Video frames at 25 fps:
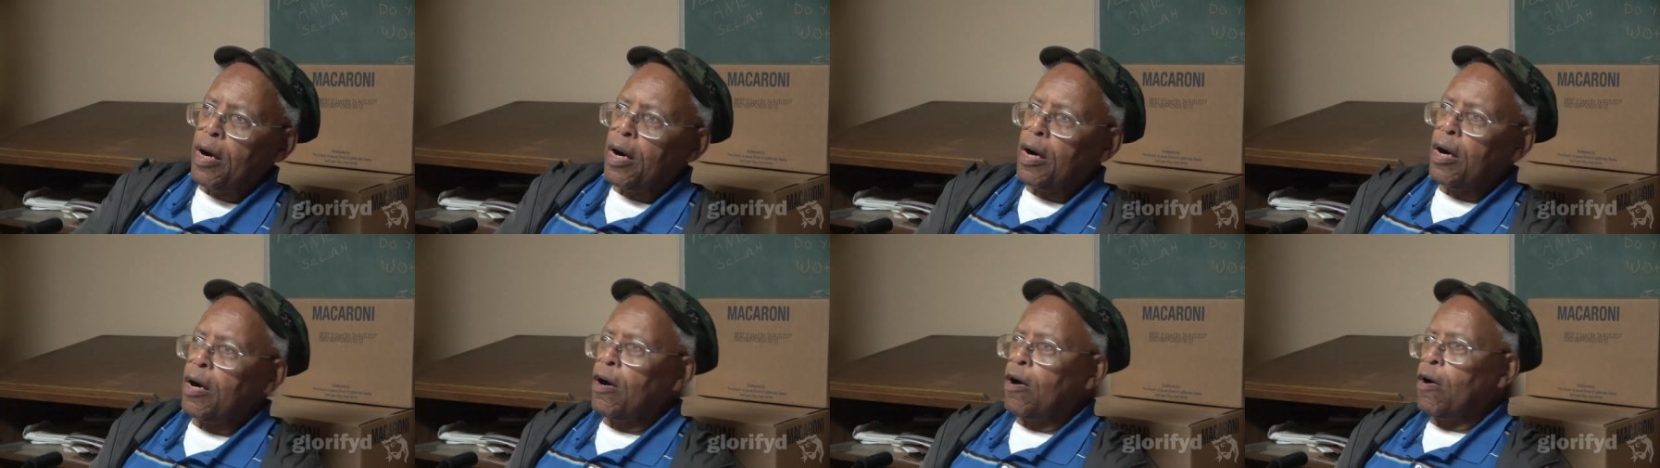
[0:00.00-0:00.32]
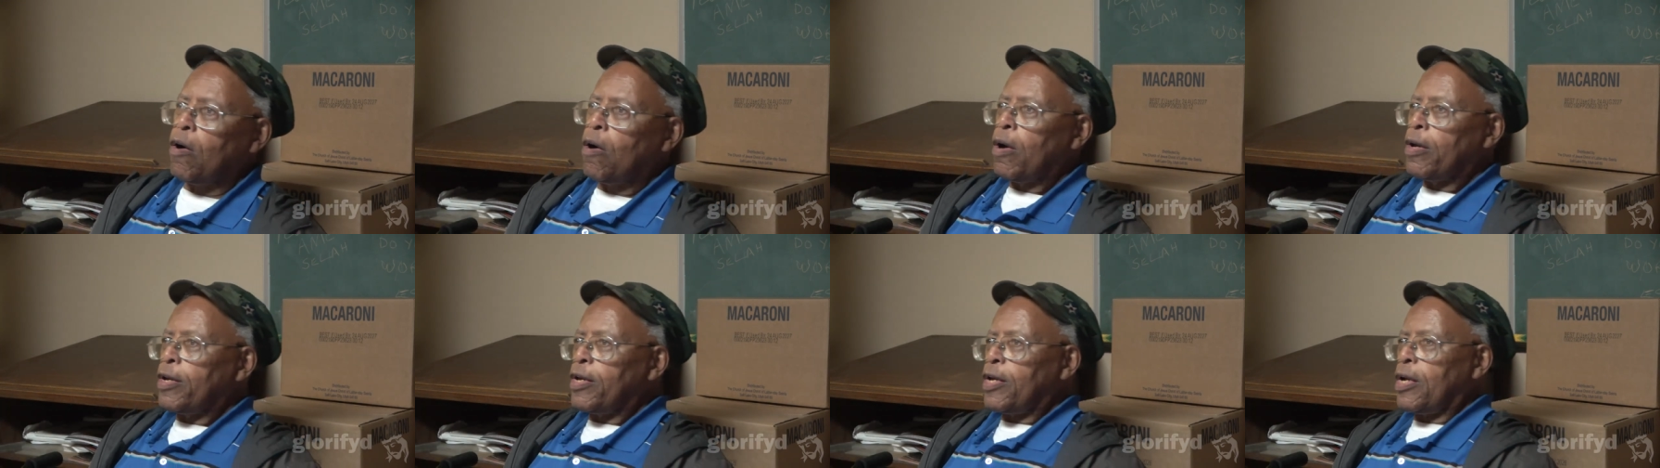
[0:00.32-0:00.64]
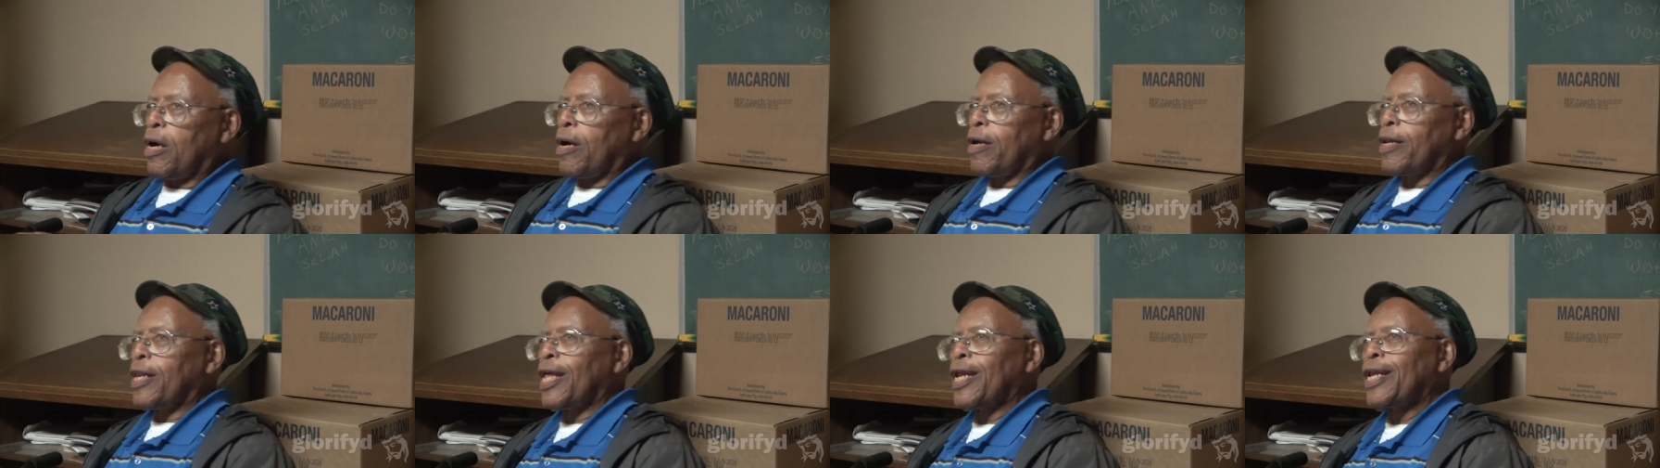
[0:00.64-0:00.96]
Oh, you
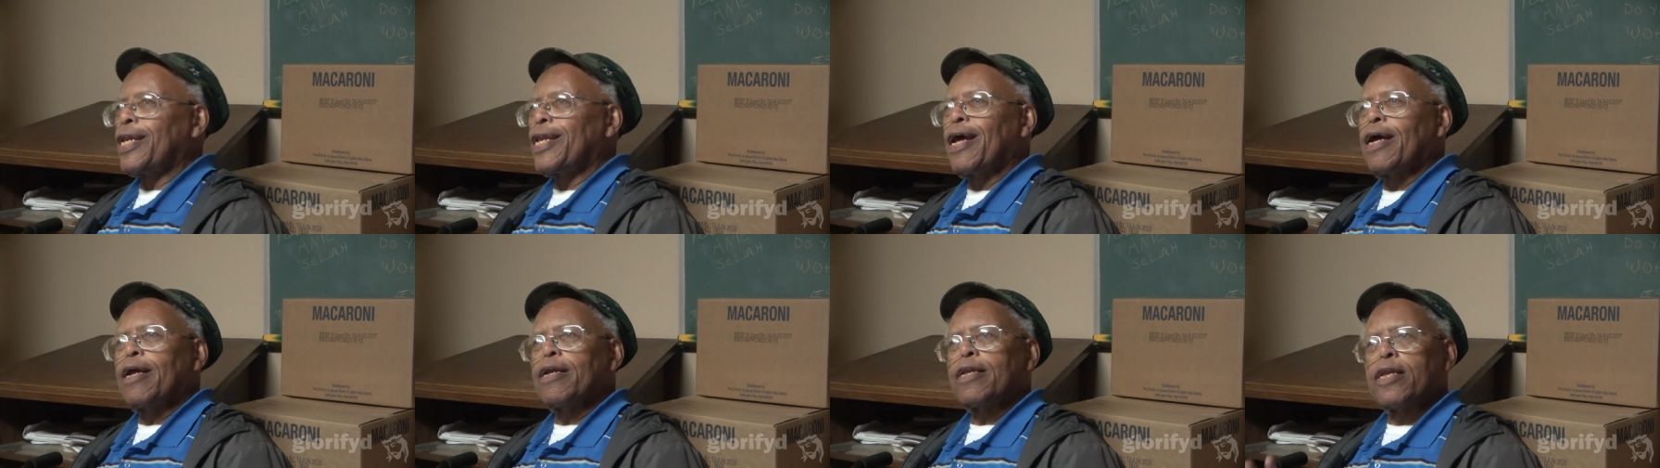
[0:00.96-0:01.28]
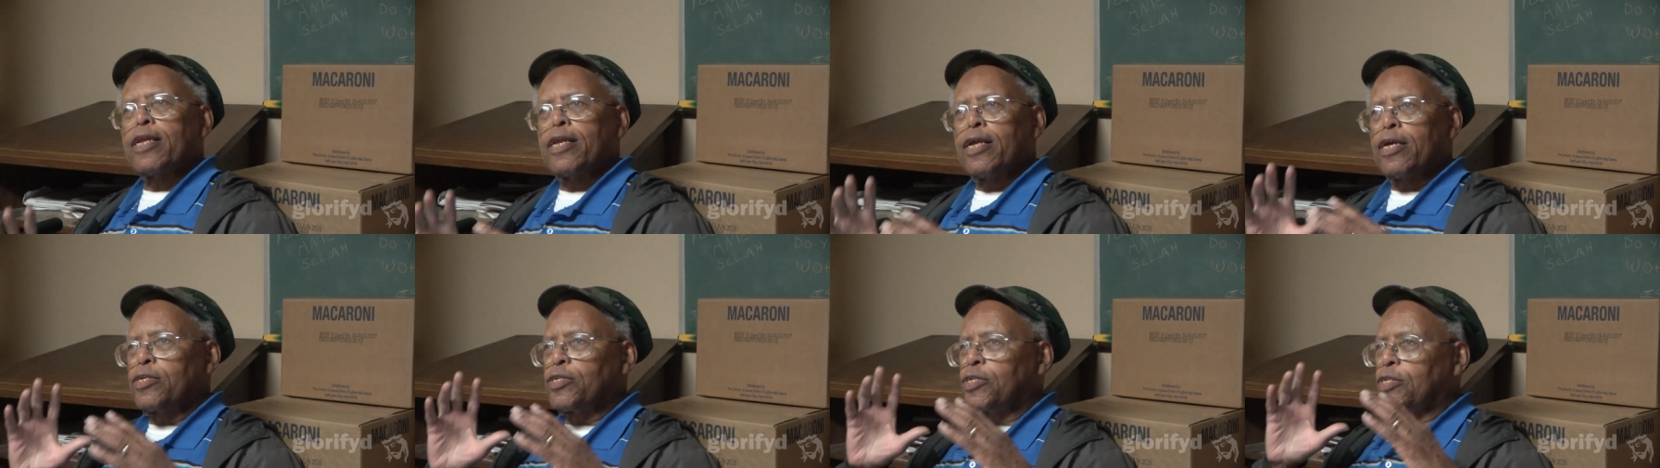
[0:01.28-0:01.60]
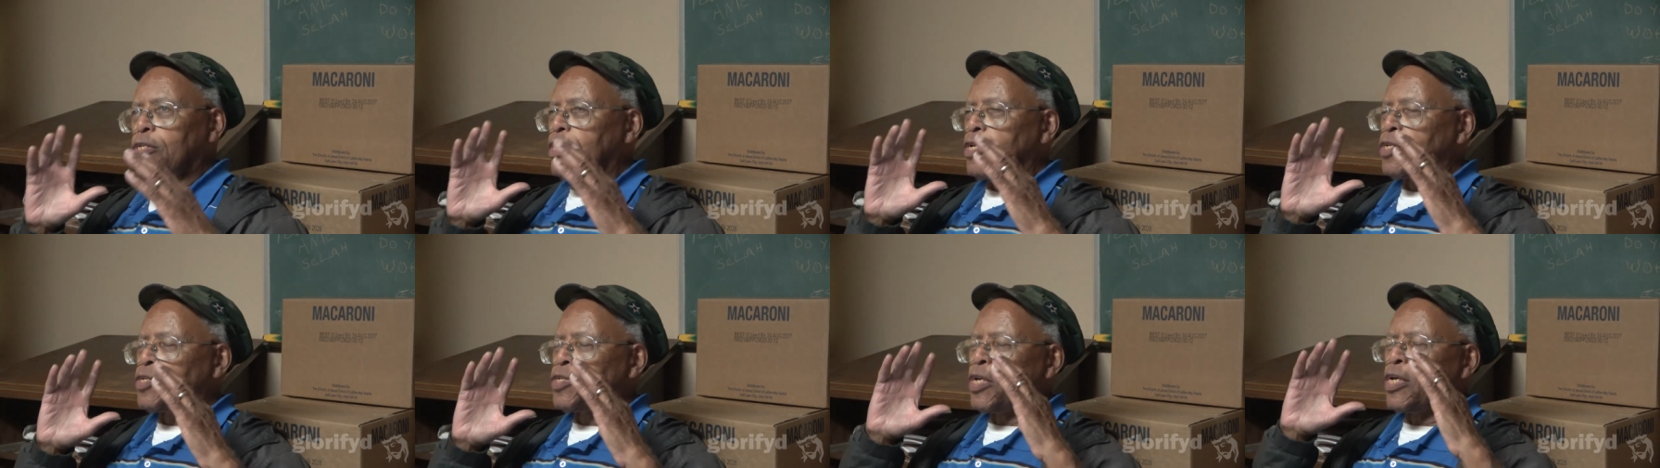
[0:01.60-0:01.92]
know, that, that
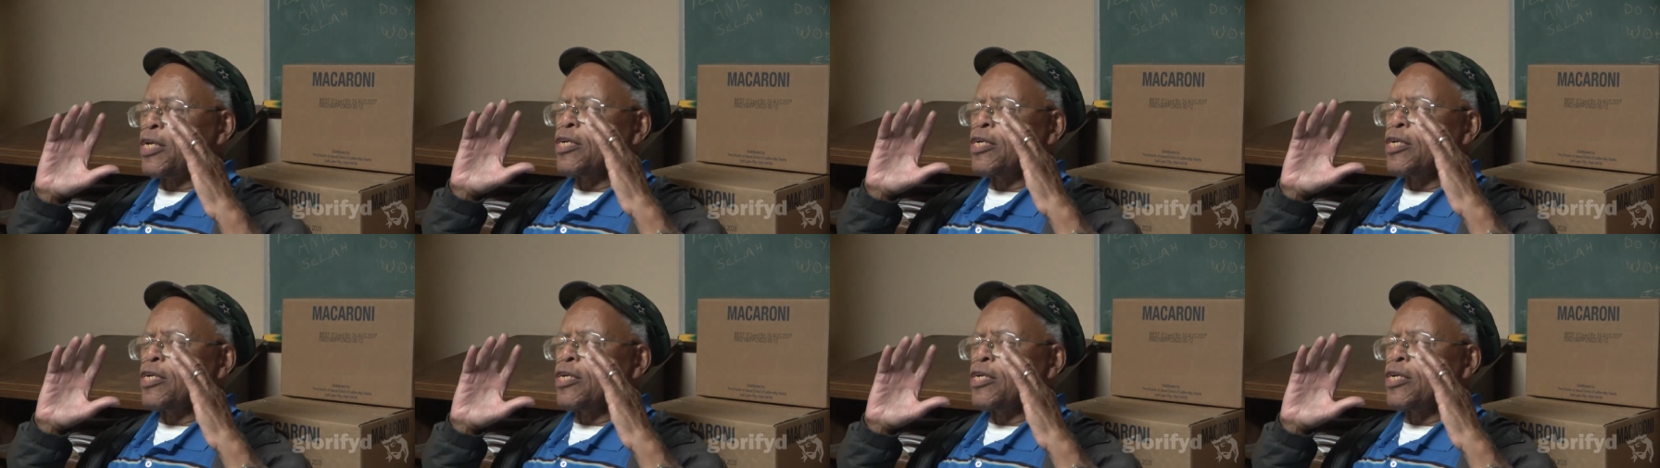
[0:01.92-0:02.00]
this this